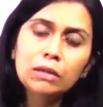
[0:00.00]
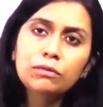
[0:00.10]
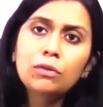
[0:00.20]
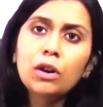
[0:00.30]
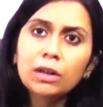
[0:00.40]

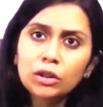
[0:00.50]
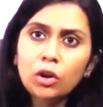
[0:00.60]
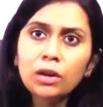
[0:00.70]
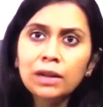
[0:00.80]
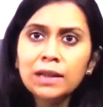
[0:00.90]
for
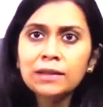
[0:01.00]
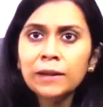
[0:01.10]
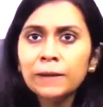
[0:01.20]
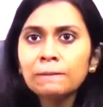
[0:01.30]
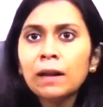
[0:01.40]
your, let's
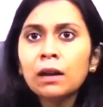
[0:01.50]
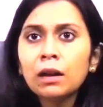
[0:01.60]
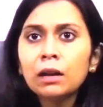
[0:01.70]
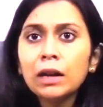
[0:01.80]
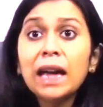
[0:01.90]
say,
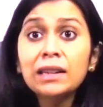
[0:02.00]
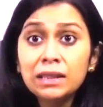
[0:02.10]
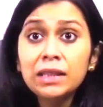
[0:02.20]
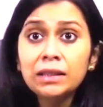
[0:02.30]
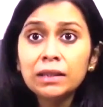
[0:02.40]

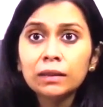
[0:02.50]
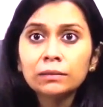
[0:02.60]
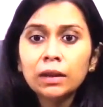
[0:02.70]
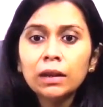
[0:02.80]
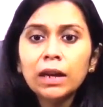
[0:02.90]
anesthesia.
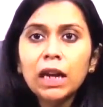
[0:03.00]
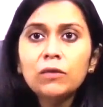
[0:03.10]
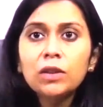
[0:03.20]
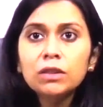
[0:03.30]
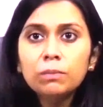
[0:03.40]
It
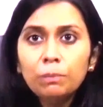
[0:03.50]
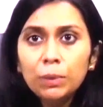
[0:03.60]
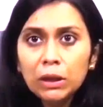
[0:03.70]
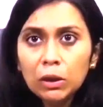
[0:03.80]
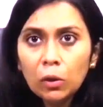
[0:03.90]
was
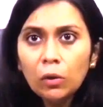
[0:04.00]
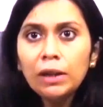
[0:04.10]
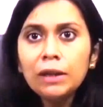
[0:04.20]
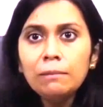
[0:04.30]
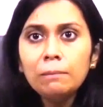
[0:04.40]

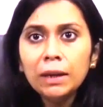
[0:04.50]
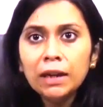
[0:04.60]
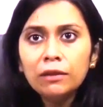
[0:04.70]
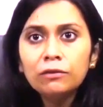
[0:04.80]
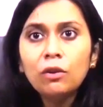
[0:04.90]
purely
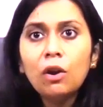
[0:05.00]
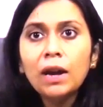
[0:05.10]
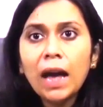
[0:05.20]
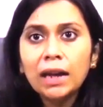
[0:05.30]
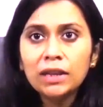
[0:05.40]
made for
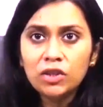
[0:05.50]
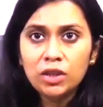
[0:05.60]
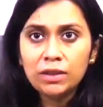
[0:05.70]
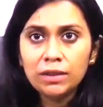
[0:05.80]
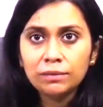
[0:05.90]

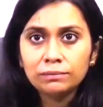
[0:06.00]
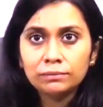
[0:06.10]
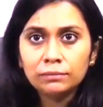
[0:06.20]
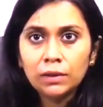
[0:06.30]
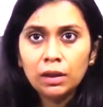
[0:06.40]
analgesia.
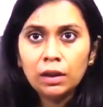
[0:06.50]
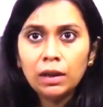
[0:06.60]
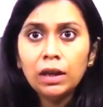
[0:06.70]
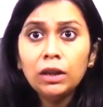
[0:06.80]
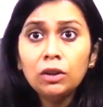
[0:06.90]

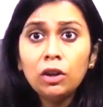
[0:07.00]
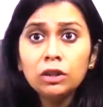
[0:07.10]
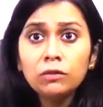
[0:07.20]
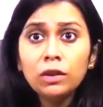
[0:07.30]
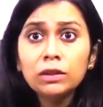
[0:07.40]

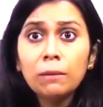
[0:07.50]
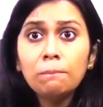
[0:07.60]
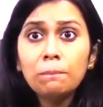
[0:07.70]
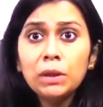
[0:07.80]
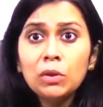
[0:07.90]
Internox was a
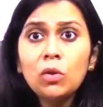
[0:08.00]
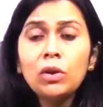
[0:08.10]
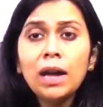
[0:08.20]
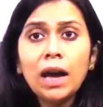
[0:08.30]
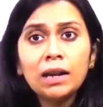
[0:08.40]

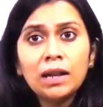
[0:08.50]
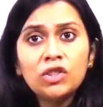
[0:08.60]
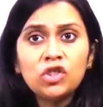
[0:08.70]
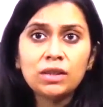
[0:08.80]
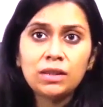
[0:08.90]
pure
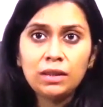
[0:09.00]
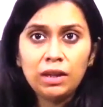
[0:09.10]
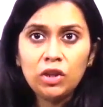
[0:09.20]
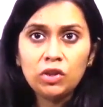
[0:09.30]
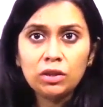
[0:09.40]
analgesic
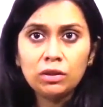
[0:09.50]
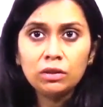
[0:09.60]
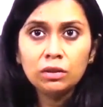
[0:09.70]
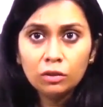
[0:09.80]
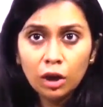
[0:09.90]
agent.
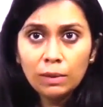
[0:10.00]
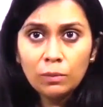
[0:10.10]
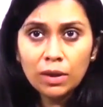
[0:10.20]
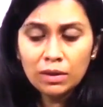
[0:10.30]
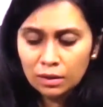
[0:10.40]
Got my
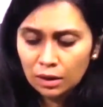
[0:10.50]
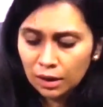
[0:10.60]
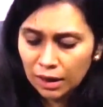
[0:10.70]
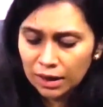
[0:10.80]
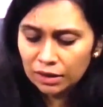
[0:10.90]
point?
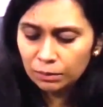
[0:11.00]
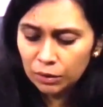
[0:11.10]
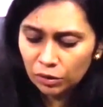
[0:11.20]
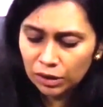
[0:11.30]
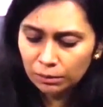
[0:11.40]
It's
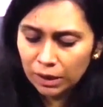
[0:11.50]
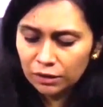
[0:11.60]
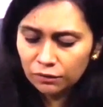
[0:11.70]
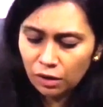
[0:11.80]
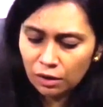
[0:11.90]
purely made
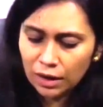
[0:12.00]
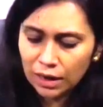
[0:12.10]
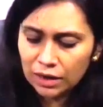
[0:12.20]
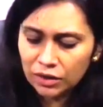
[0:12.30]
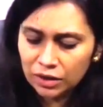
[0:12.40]
for
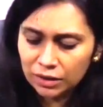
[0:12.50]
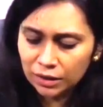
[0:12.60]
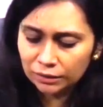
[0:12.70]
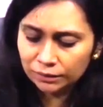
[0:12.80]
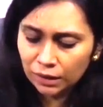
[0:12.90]

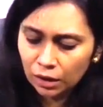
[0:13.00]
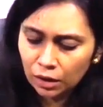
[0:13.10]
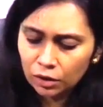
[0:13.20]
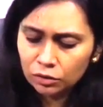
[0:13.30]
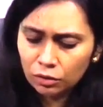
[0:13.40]
analgesia.
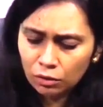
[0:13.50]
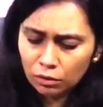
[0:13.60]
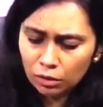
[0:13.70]
So,